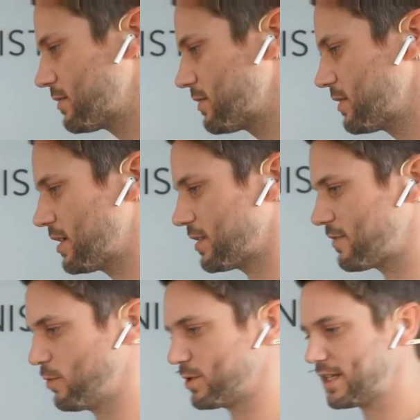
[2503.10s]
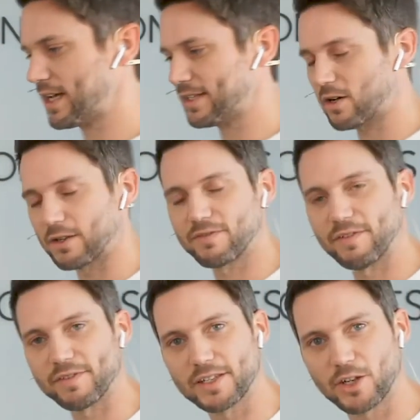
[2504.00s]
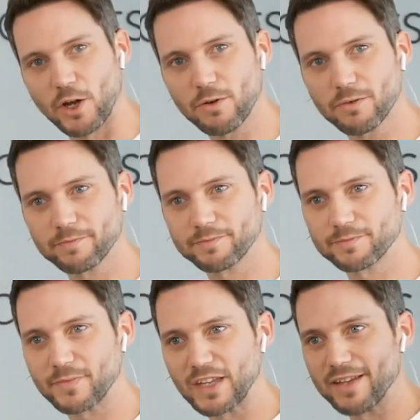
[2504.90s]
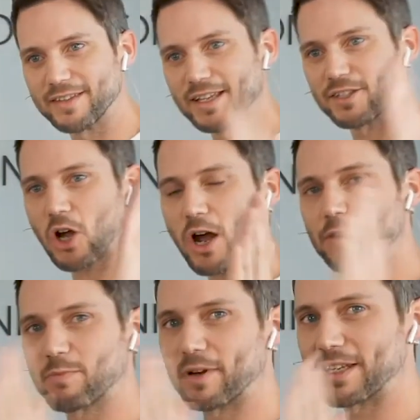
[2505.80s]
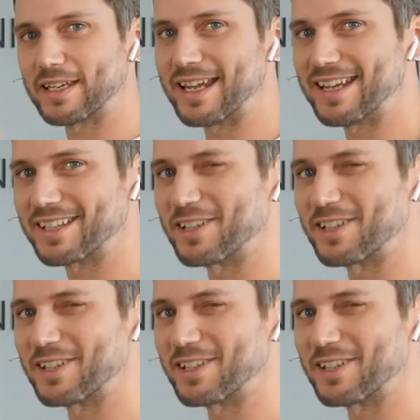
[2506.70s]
that's 48 times 52. Then times by the years that